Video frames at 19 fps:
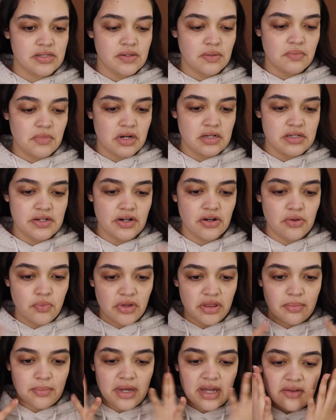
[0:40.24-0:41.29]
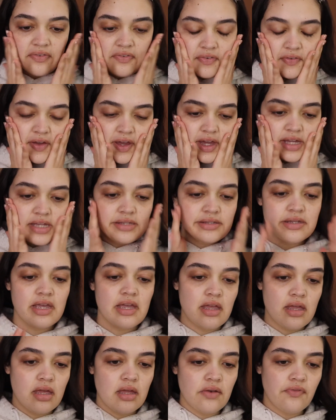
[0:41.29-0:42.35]
so I'm going to start with my face,
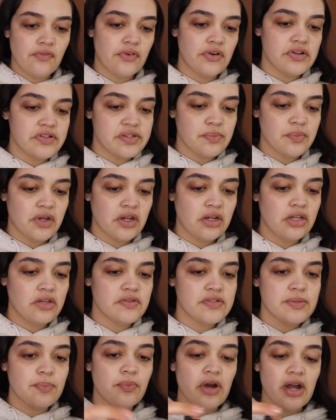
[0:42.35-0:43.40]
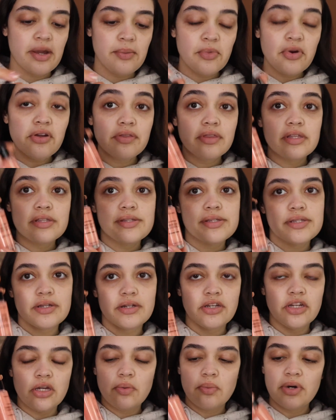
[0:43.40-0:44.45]
and first I'm going to use primer. This is a
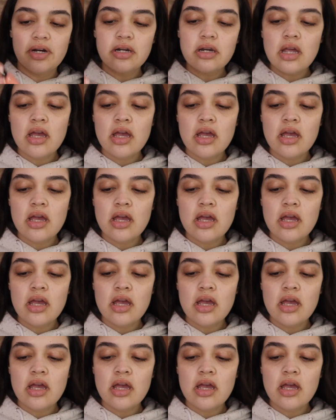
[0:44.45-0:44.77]
new one.